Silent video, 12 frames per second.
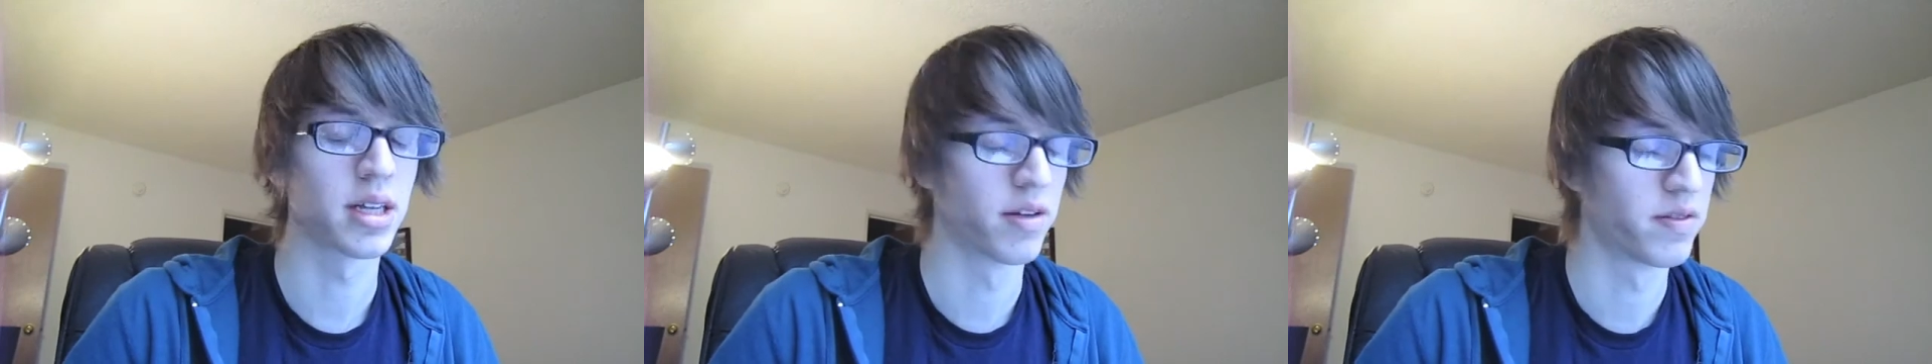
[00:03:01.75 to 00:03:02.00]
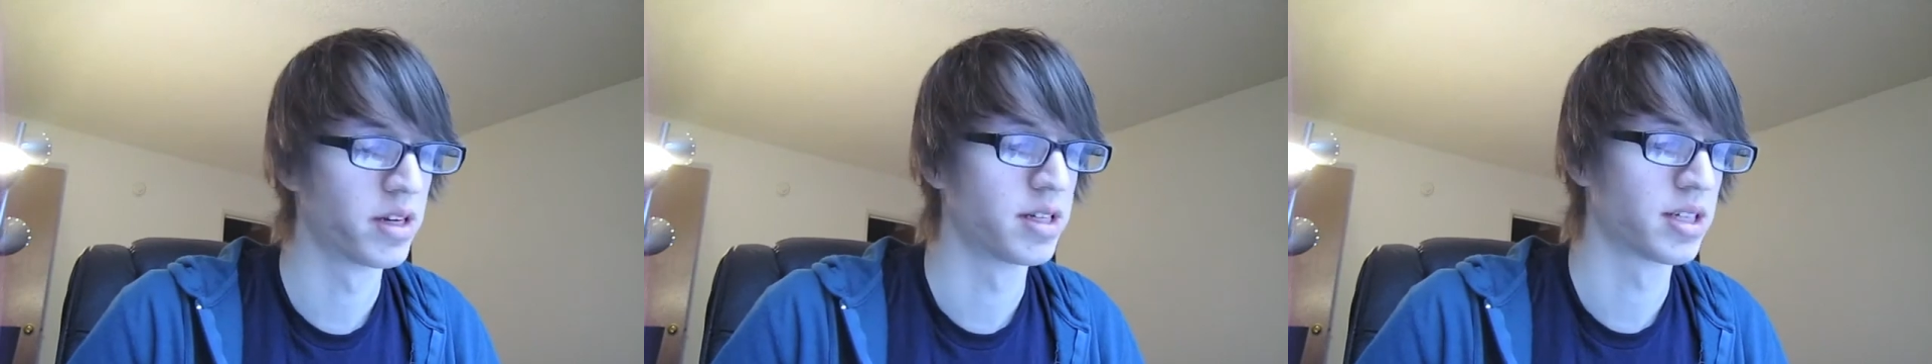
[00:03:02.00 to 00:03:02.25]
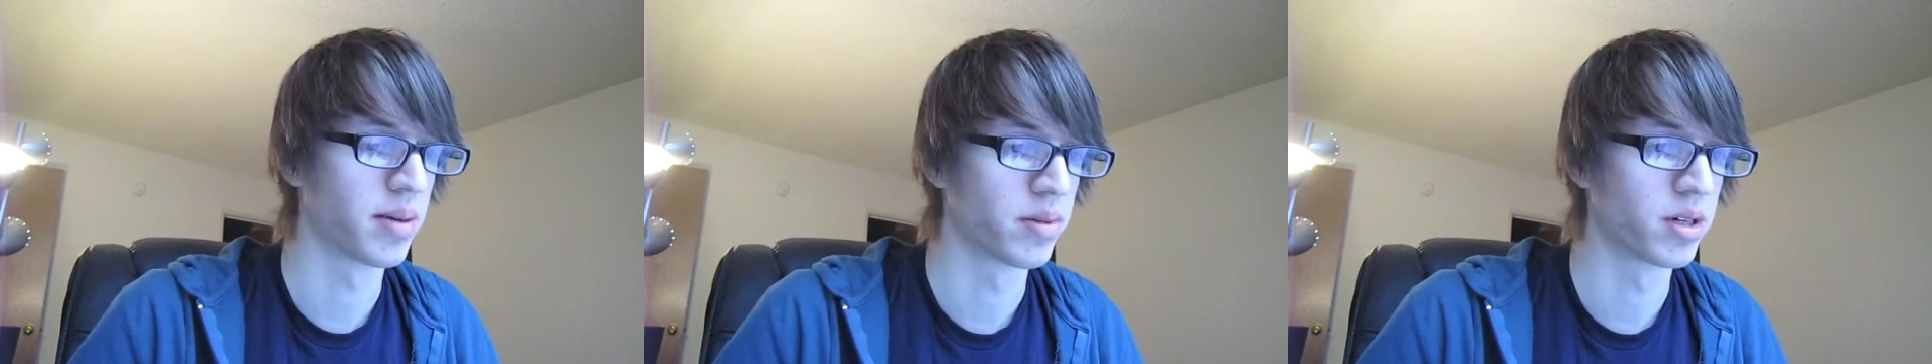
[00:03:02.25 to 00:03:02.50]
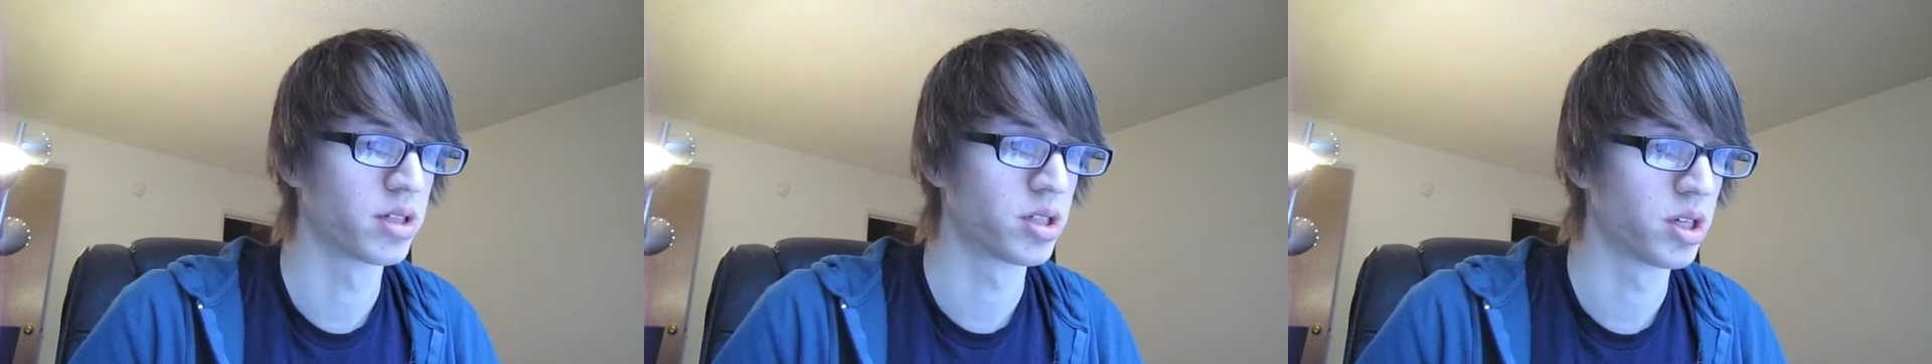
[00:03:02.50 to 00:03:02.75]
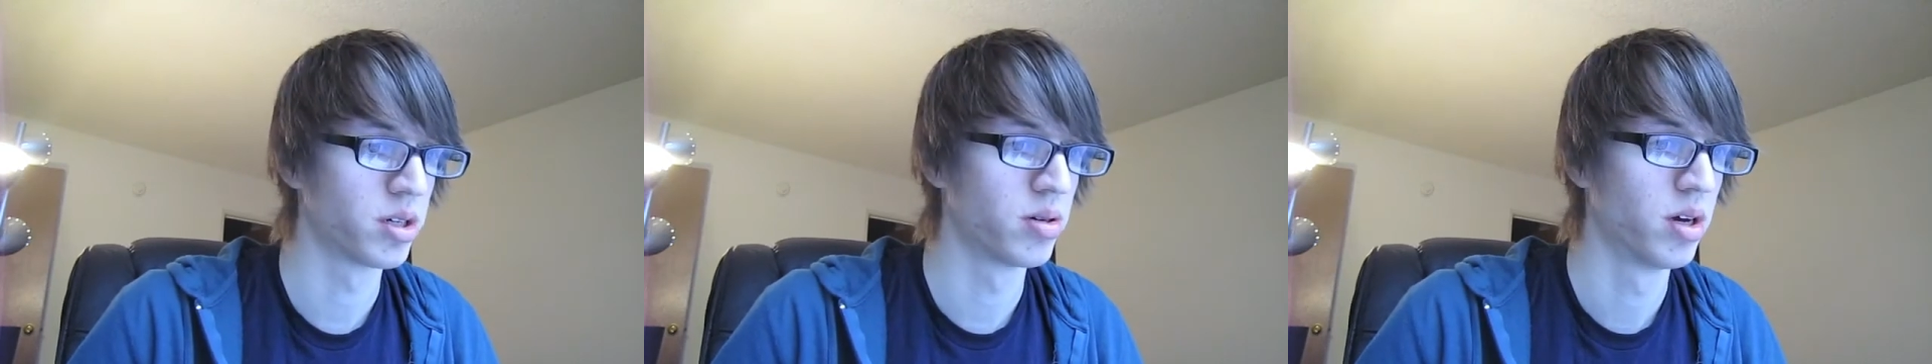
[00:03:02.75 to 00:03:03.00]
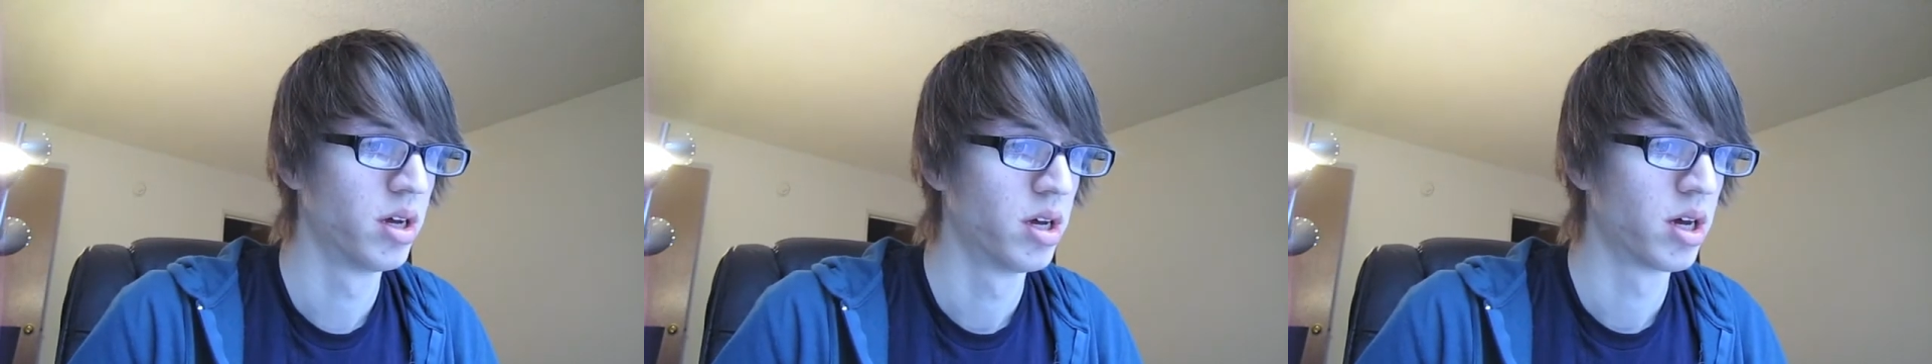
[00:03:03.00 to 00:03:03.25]
I love The Decemberists too.
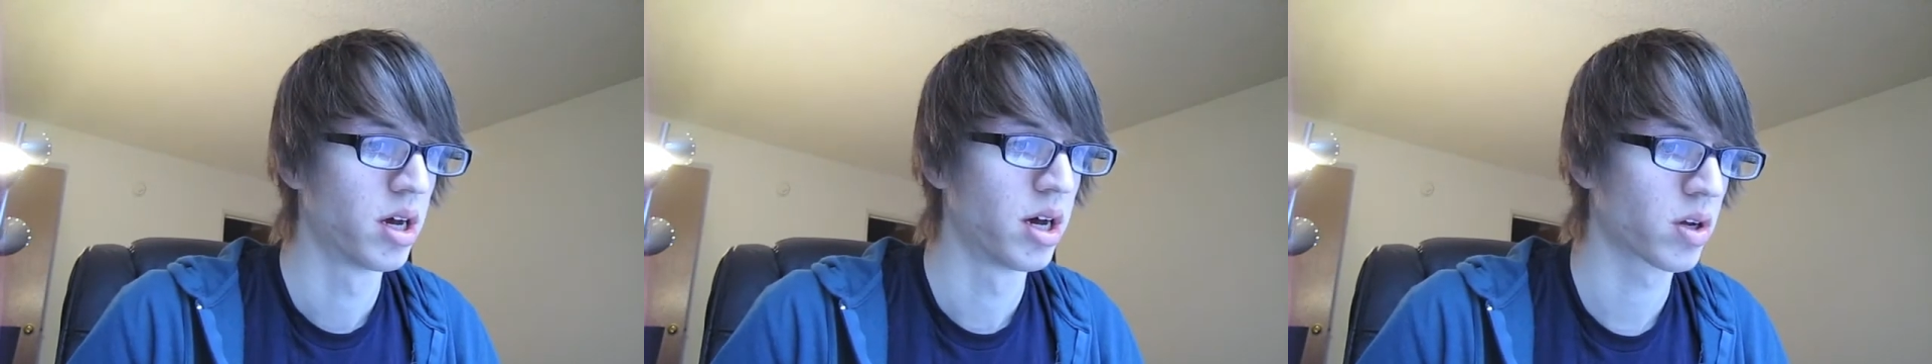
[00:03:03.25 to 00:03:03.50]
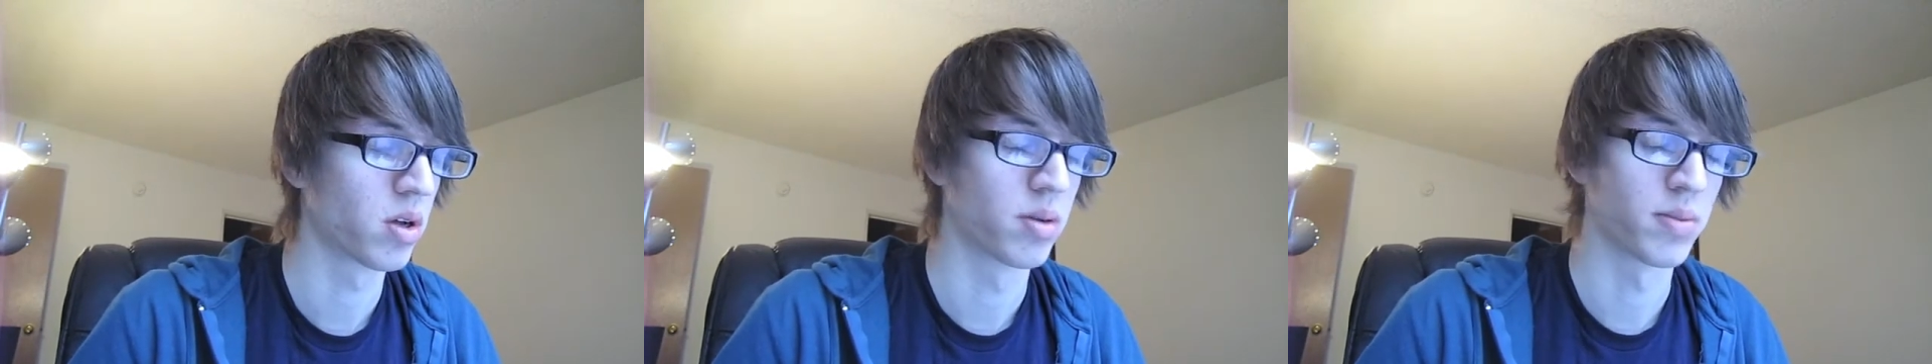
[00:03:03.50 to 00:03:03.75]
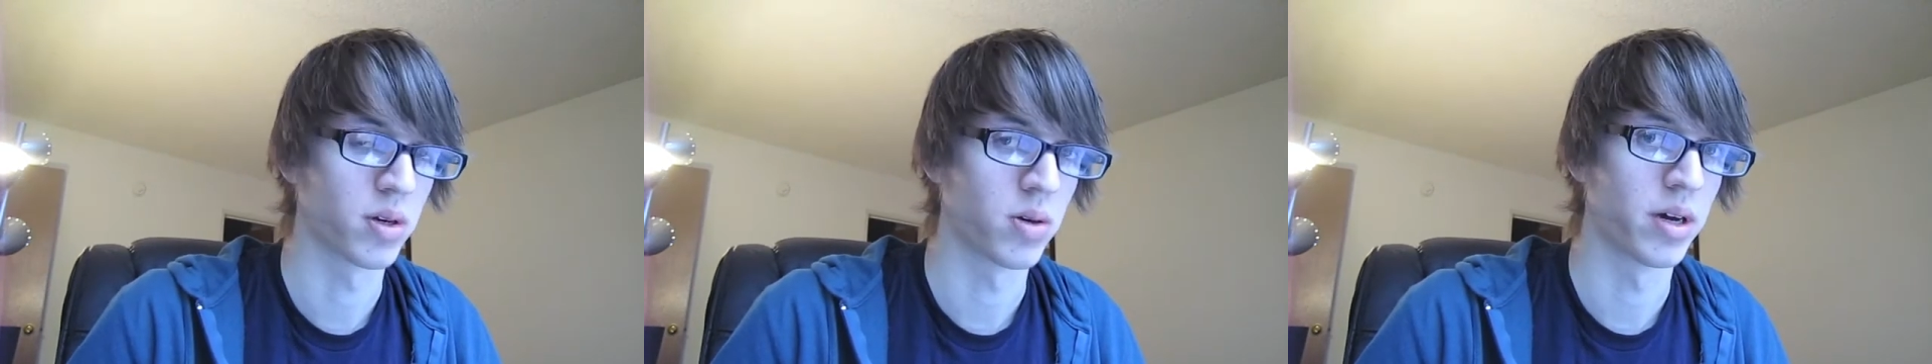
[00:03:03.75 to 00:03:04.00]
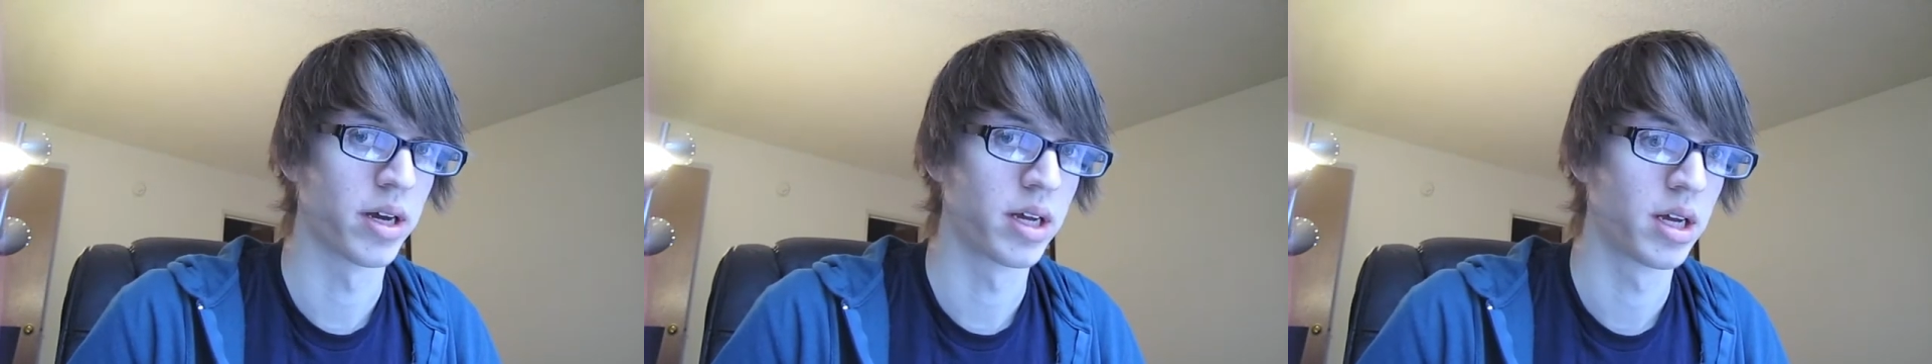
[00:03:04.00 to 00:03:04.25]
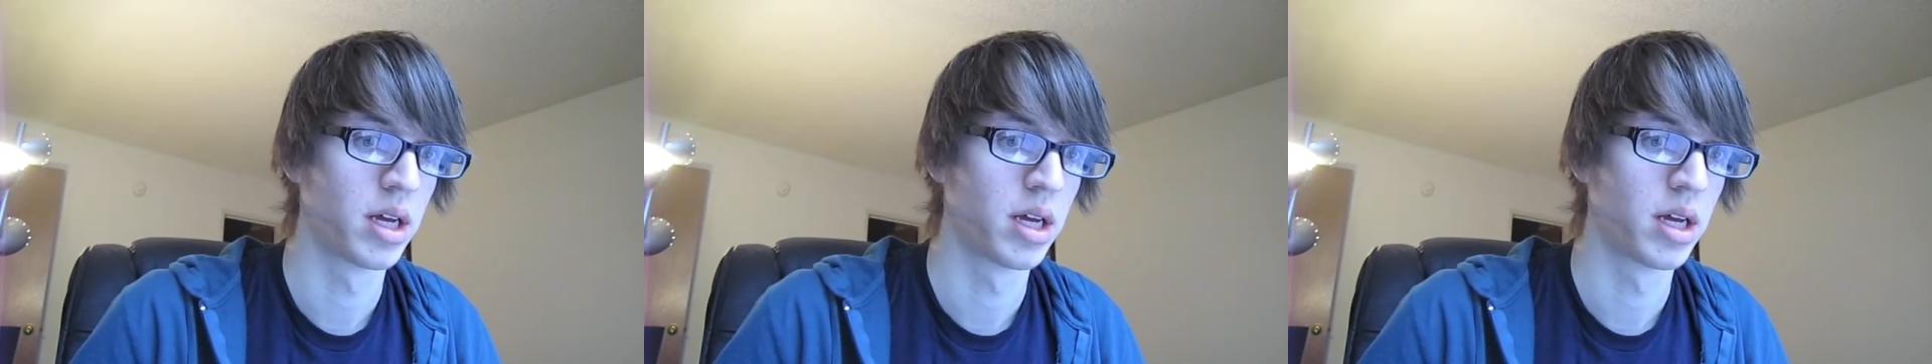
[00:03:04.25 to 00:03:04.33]
Colin McCoy